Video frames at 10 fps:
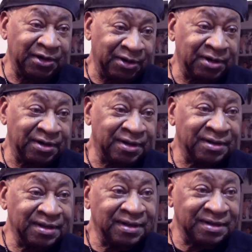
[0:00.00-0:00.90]
era
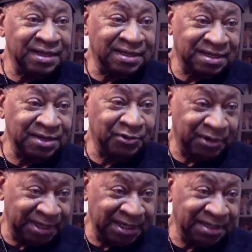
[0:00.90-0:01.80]
that they
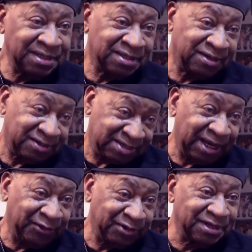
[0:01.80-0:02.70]
were in because
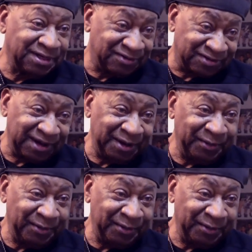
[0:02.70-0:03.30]
I was in the same